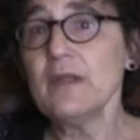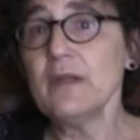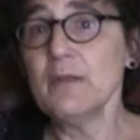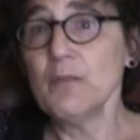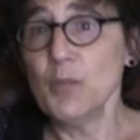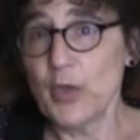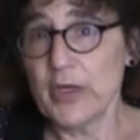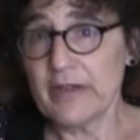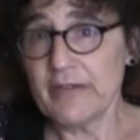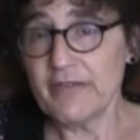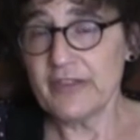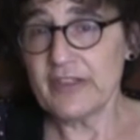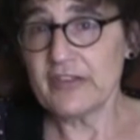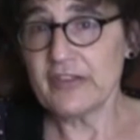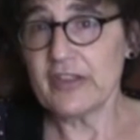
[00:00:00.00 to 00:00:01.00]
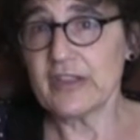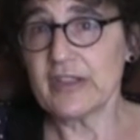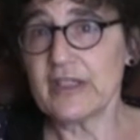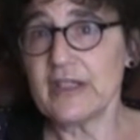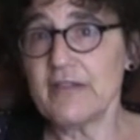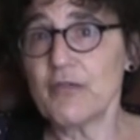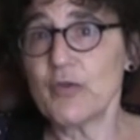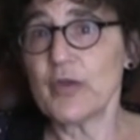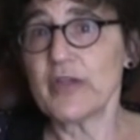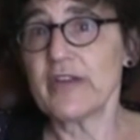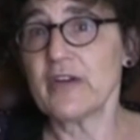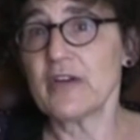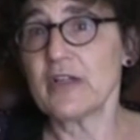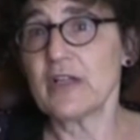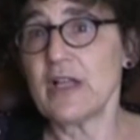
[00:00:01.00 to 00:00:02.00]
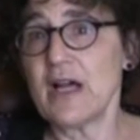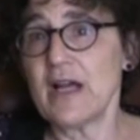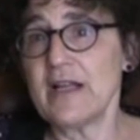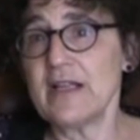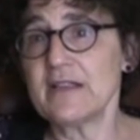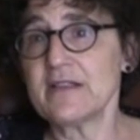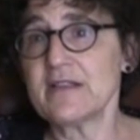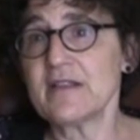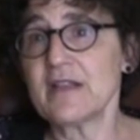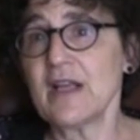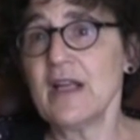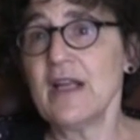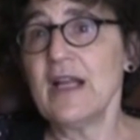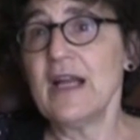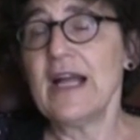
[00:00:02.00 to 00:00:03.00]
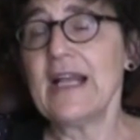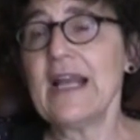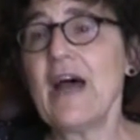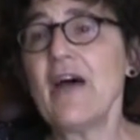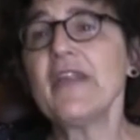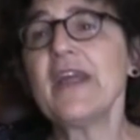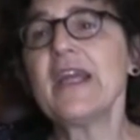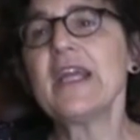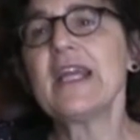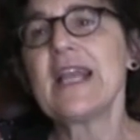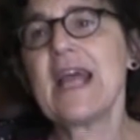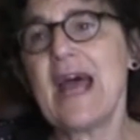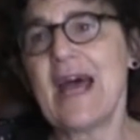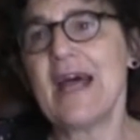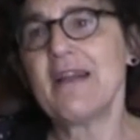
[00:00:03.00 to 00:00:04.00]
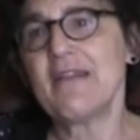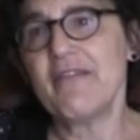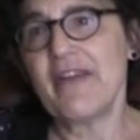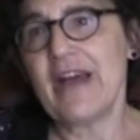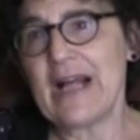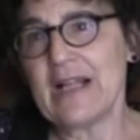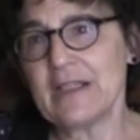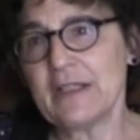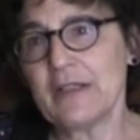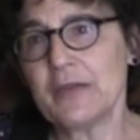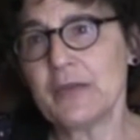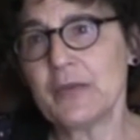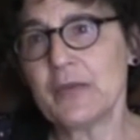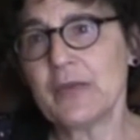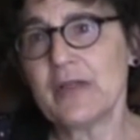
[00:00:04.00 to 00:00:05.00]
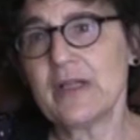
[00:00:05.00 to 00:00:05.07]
more efficiently for their clients, and how they can add value.